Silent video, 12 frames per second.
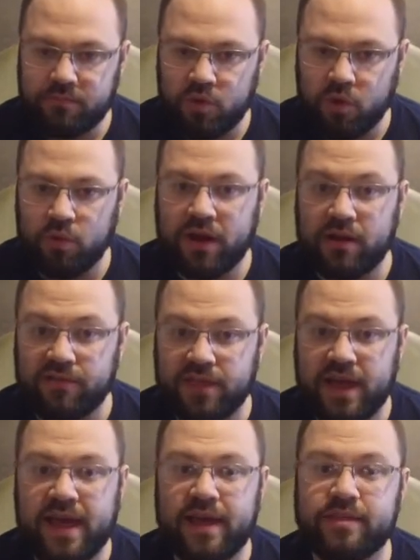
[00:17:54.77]
aware of
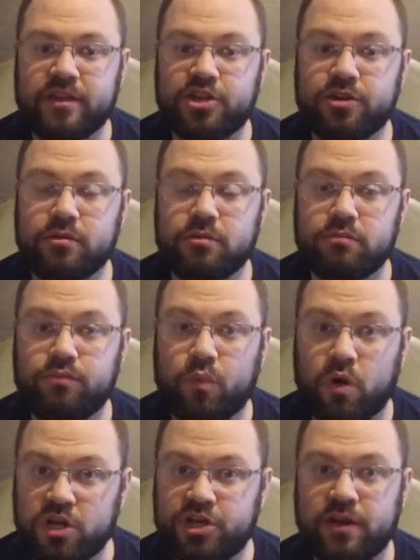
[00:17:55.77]
that you
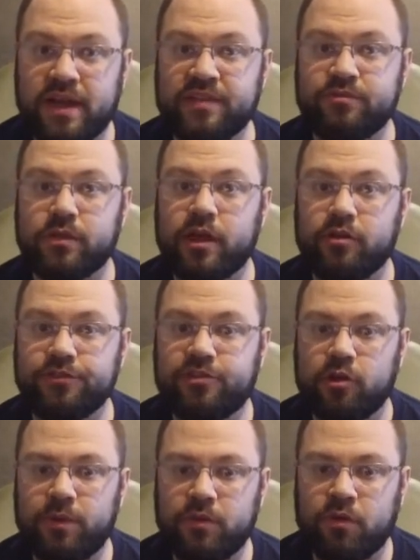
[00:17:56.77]
wash your hands with cold,
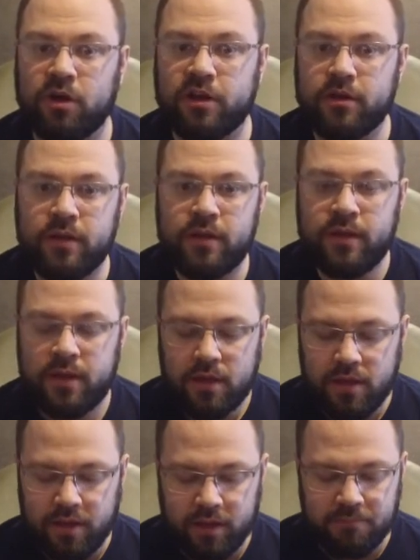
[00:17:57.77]
soapy water.
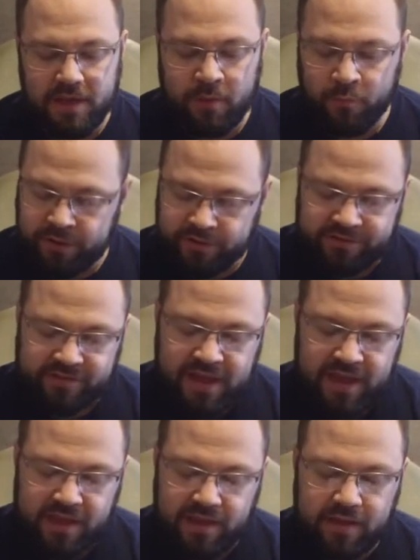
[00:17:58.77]
I will
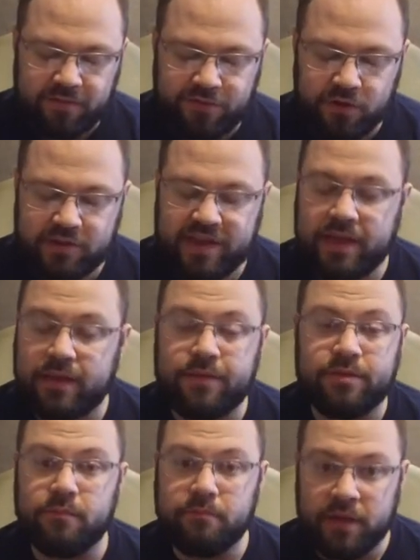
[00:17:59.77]
say, if you're
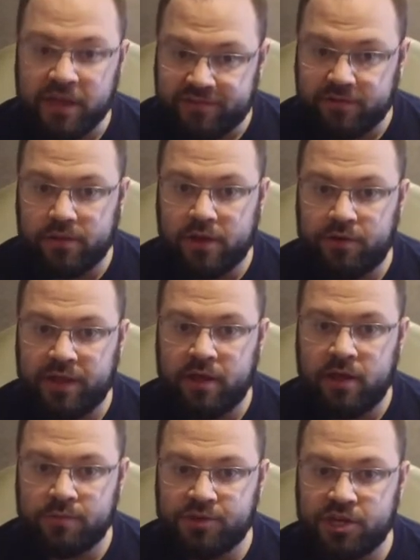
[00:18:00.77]
taking the muzzle loading
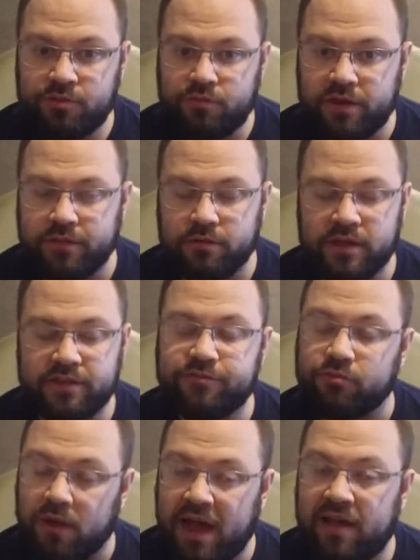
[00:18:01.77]
option, whether
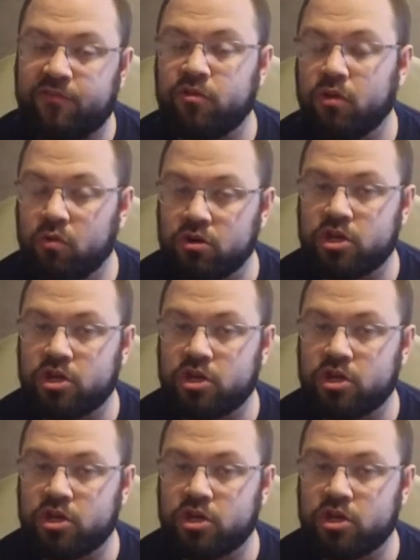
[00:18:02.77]
it's rifle or